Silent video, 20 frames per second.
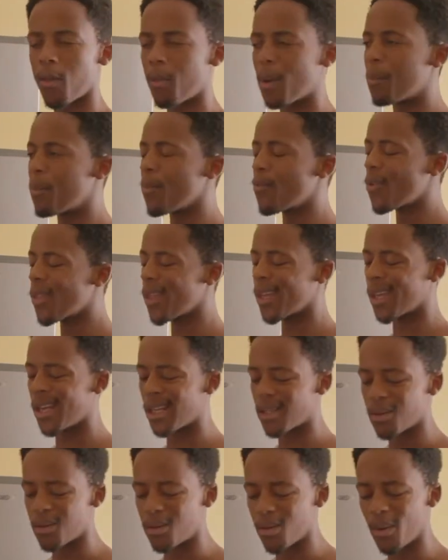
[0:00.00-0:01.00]
But before they get
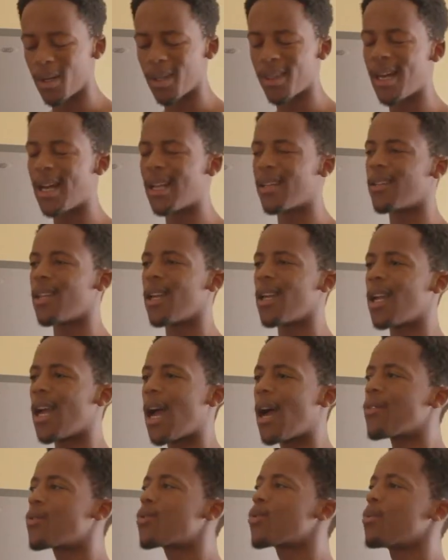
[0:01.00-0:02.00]
to doing that, they
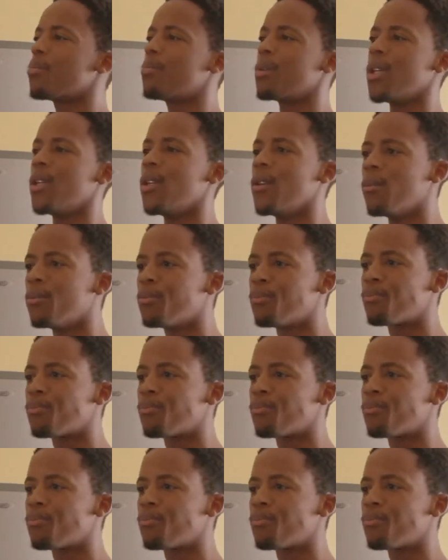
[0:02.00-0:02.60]
have to be